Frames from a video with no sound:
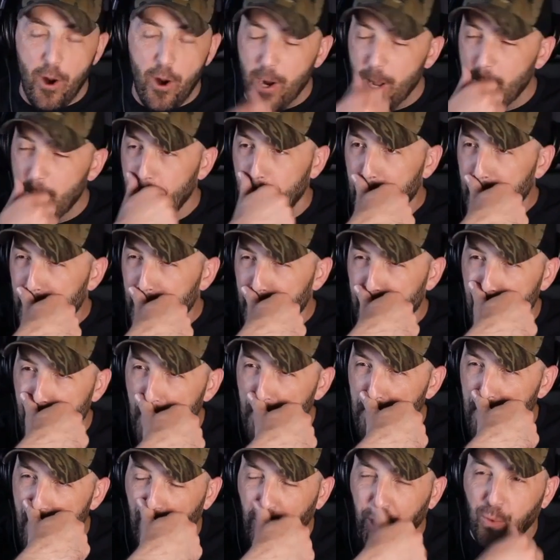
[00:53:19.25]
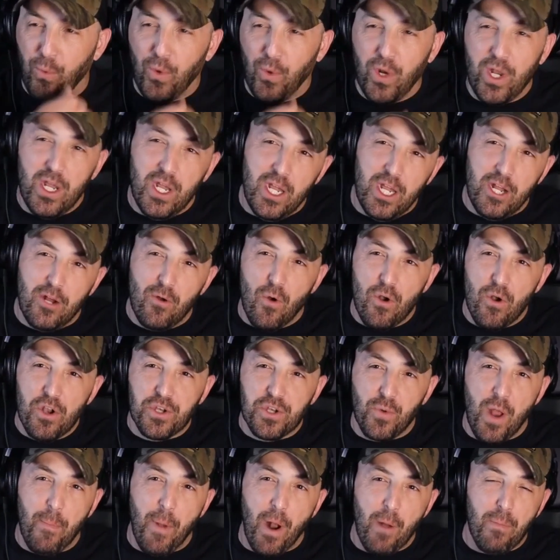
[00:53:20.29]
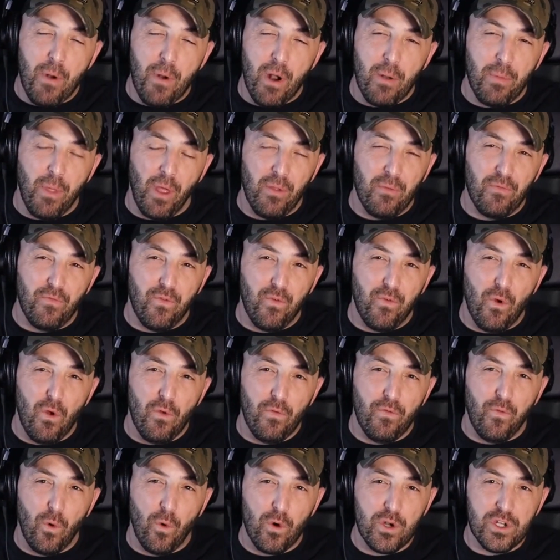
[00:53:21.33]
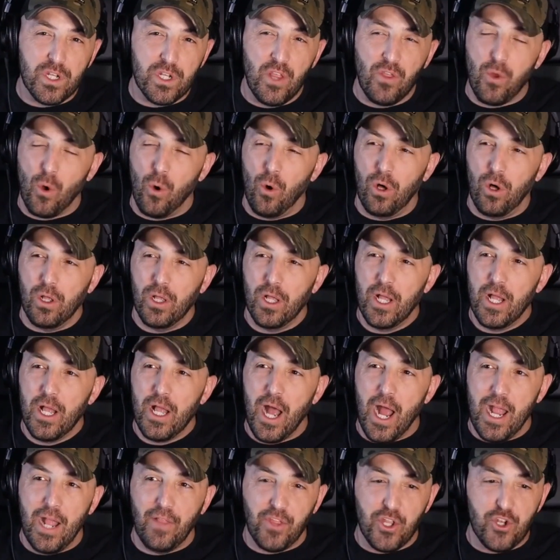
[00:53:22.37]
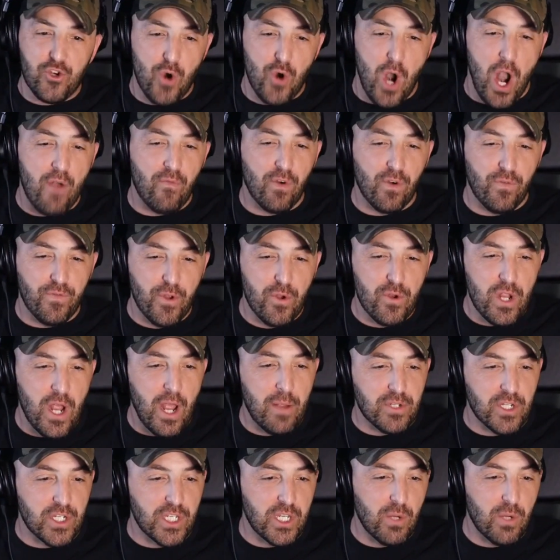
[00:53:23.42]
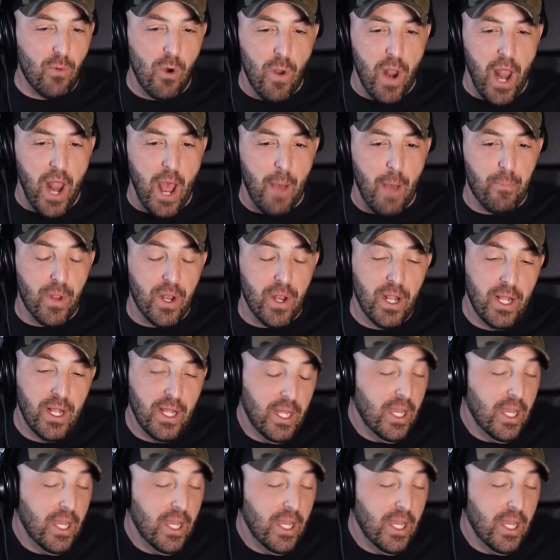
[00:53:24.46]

And then about 3/4 away, about 14th hole, I hit the driver a few times to see what would happen.